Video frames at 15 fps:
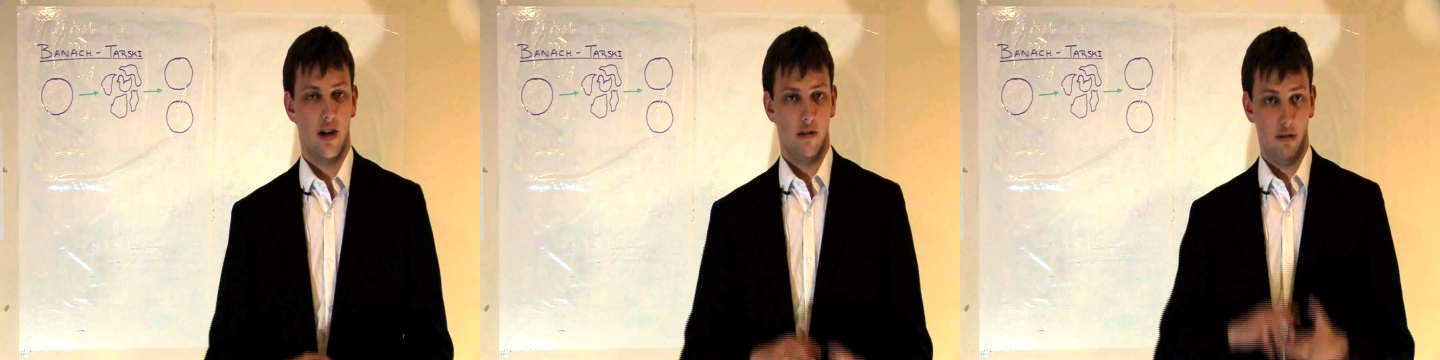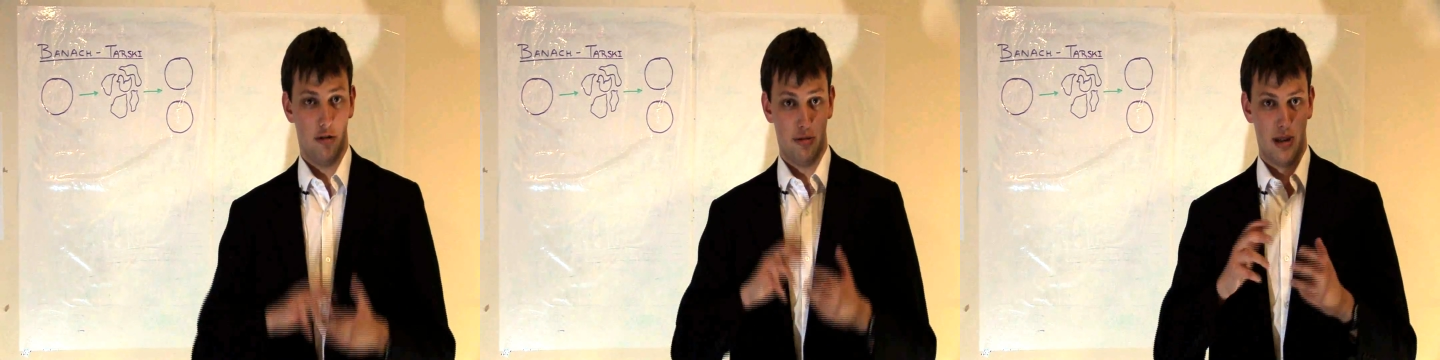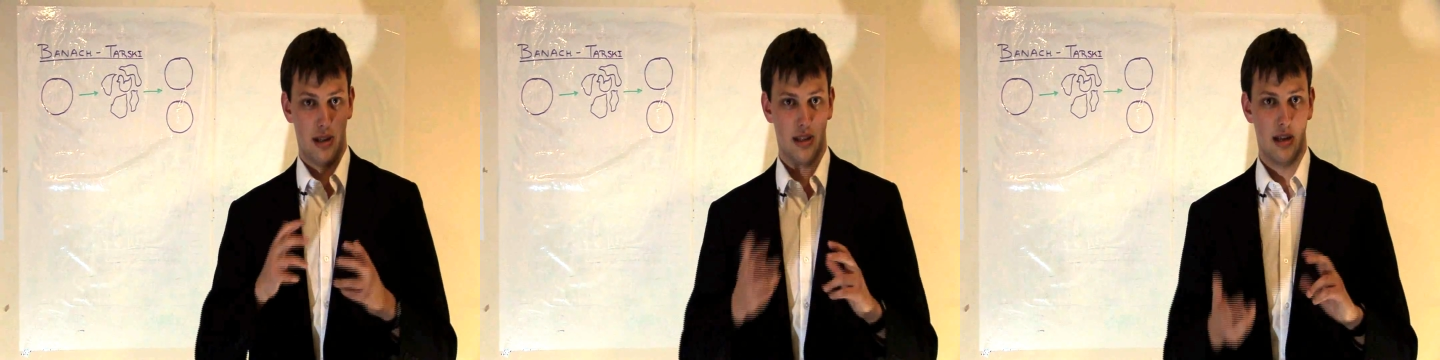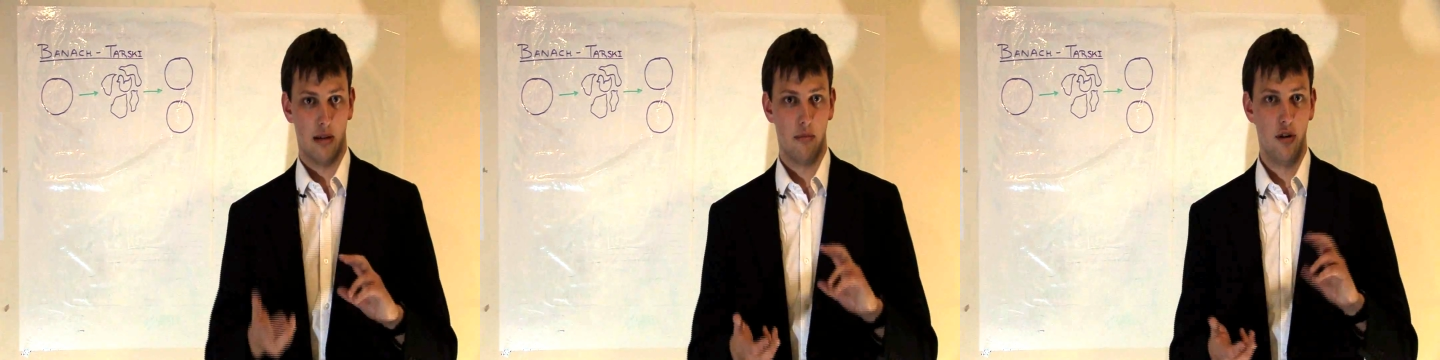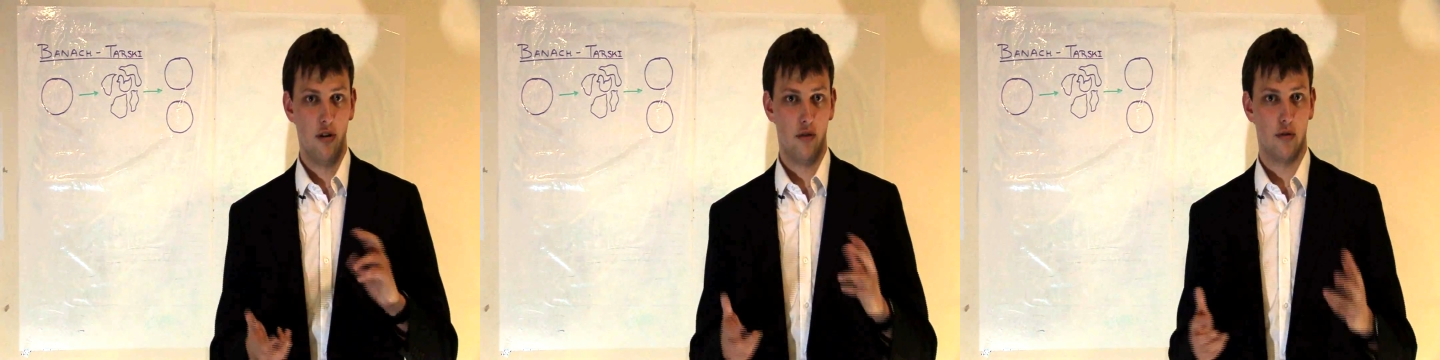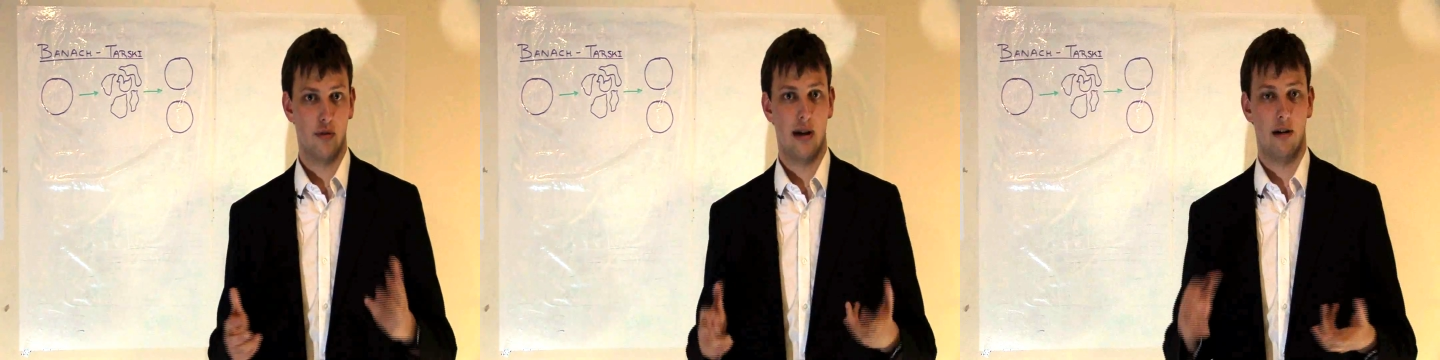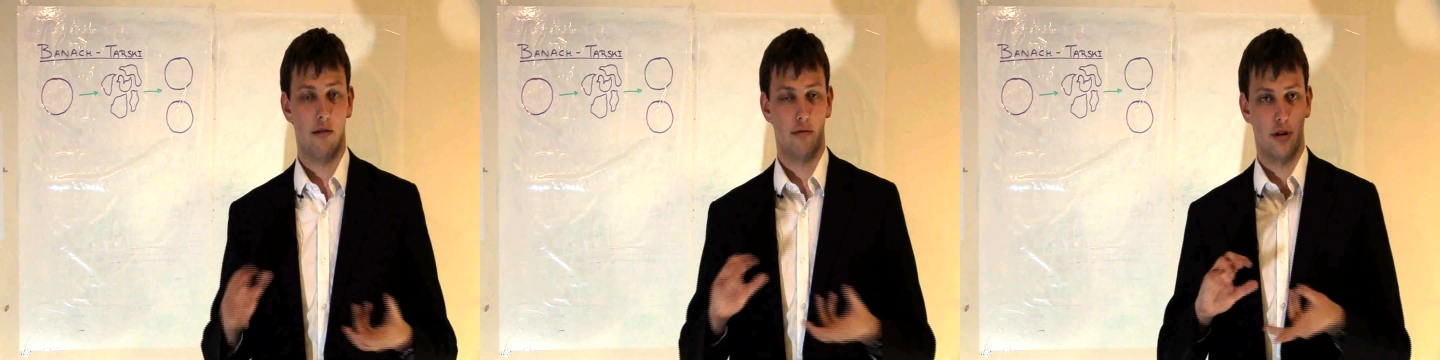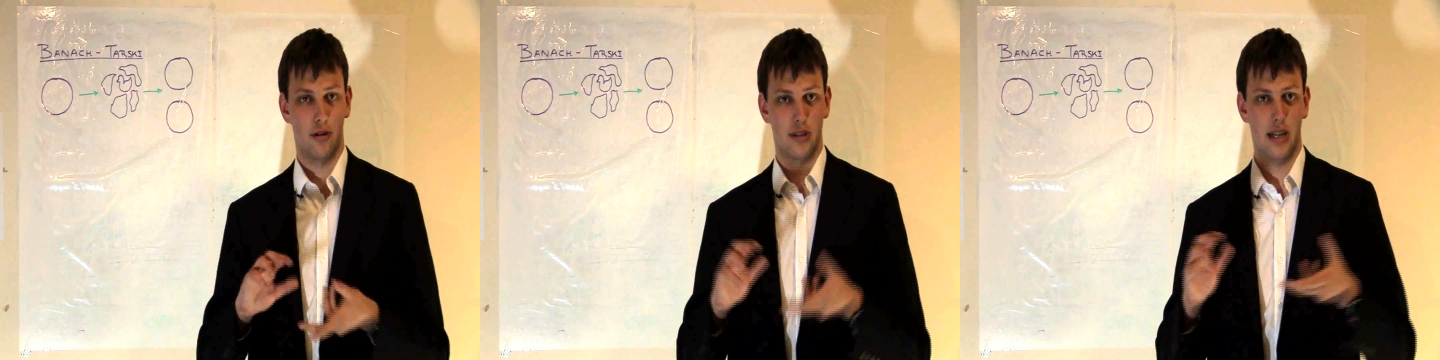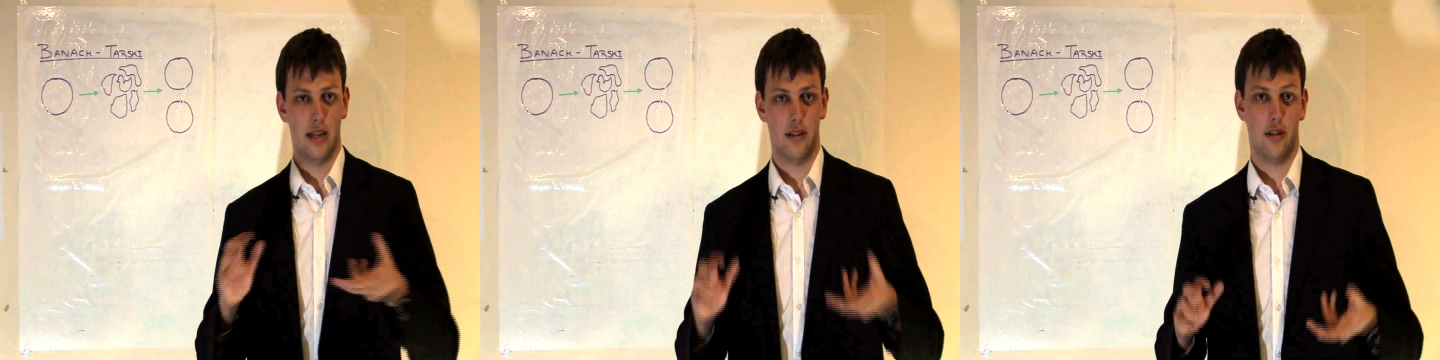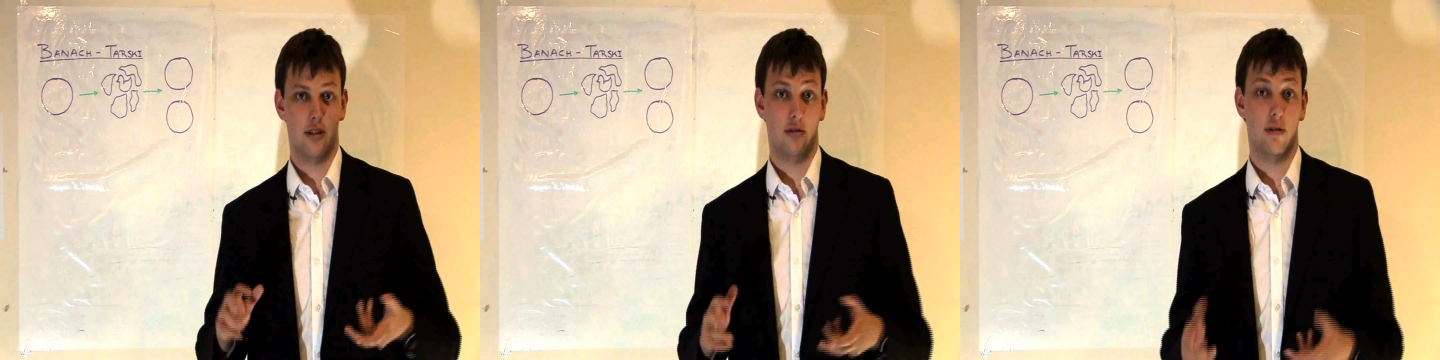which we can then move around, rotate
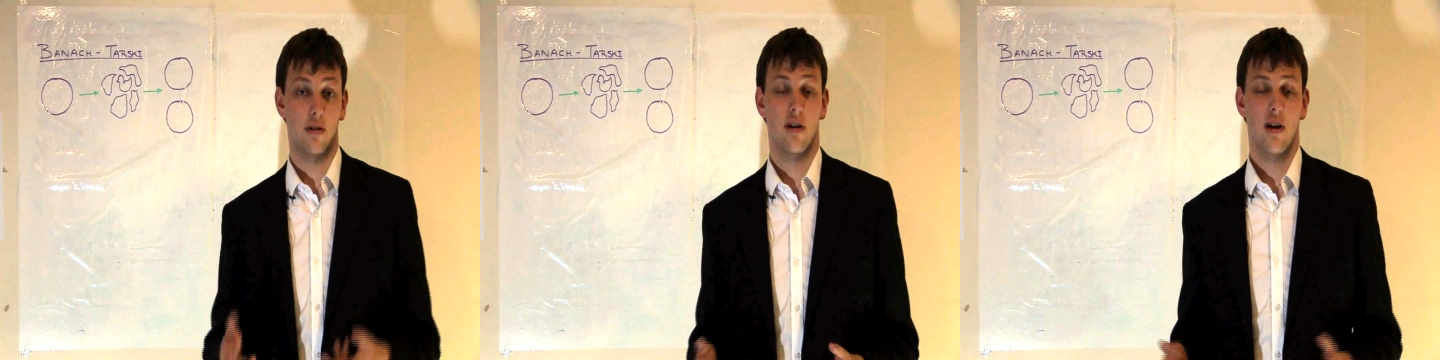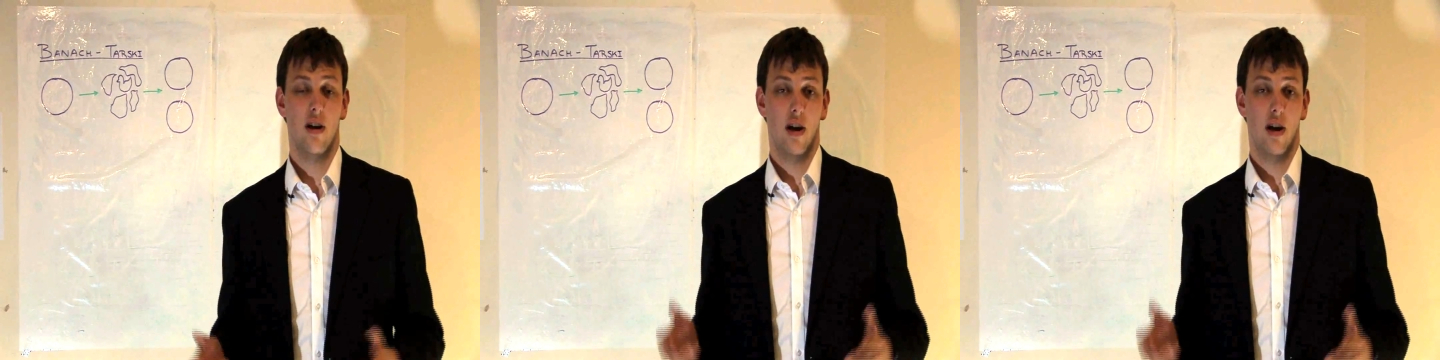and so on,